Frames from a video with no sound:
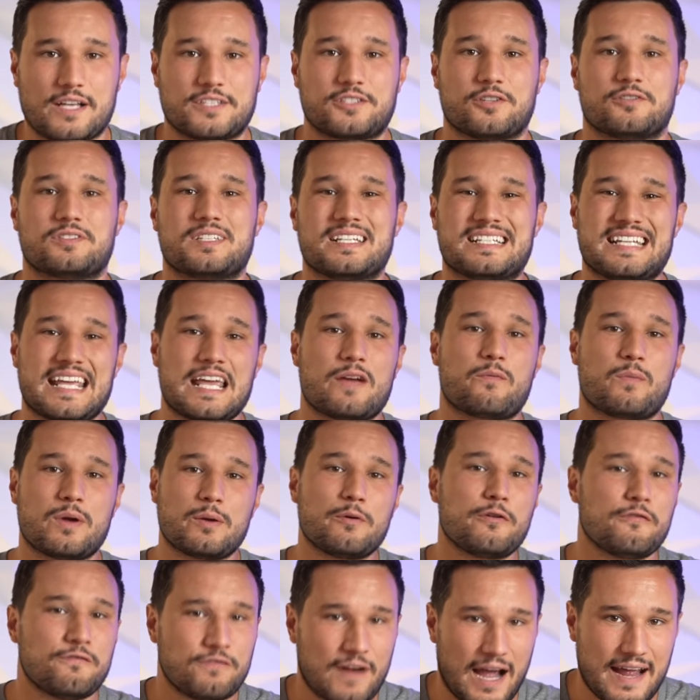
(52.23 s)
So today we
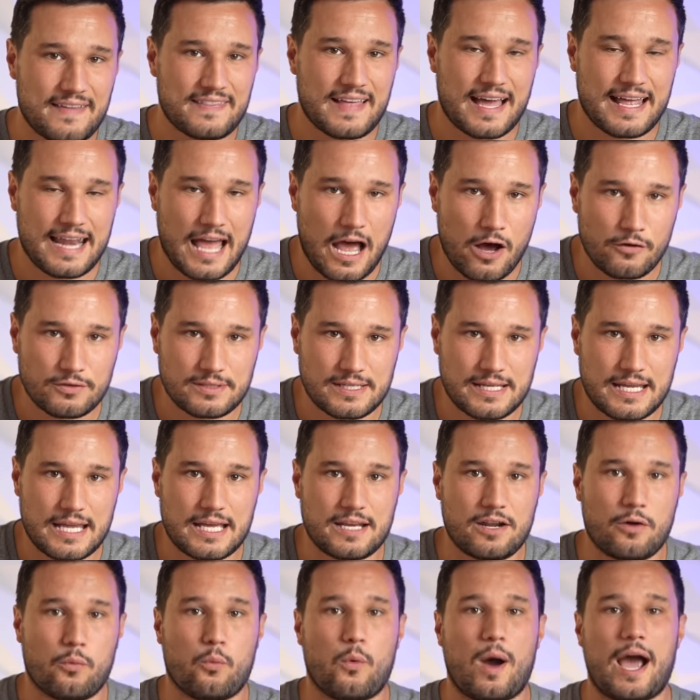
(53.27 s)
will find that out in
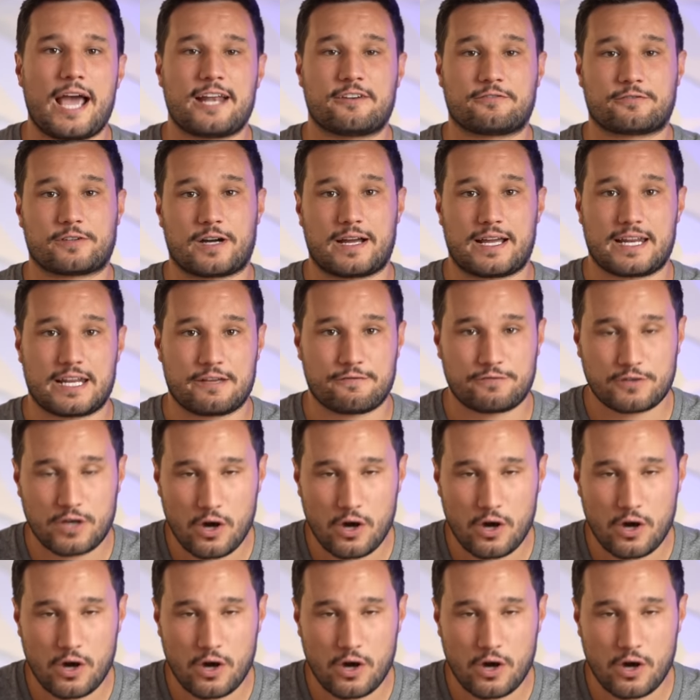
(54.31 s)
a wide variety of